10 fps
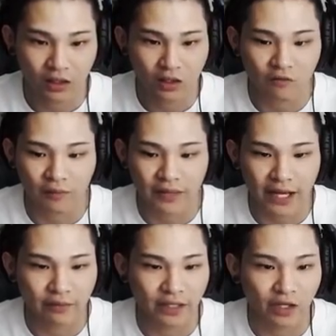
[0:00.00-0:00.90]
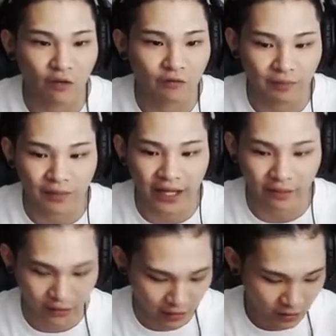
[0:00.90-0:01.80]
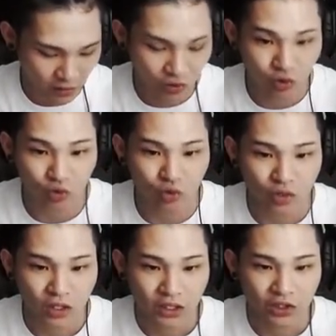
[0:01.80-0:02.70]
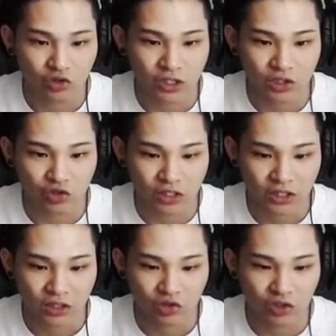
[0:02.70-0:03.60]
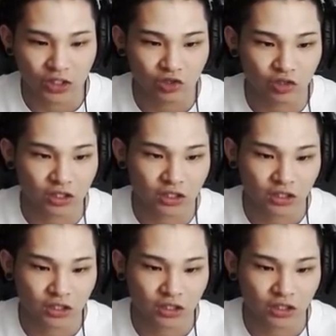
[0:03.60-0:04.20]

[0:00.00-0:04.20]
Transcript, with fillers: Confirm die one. I confirm die one. 2. Drink, drink, drink, drink.